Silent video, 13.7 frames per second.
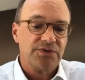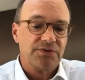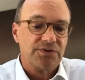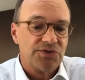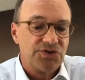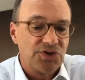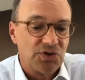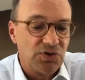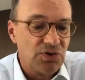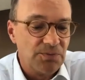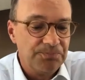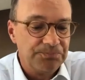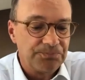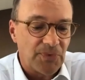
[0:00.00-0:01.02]

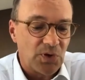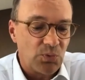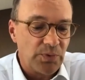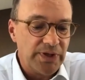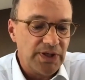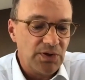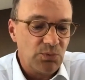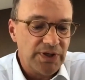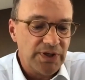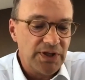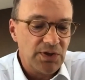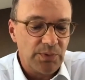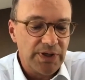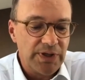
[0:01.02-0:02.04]
So
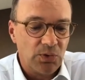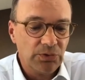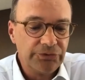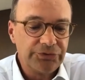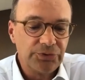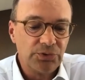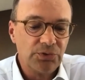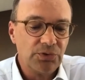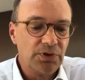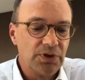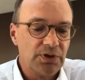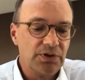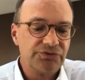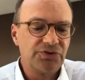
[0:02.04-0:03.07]
we
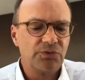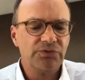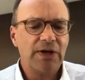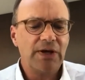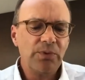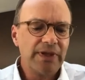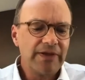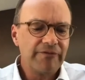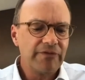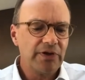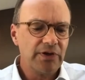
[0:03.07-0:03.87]
also so now we have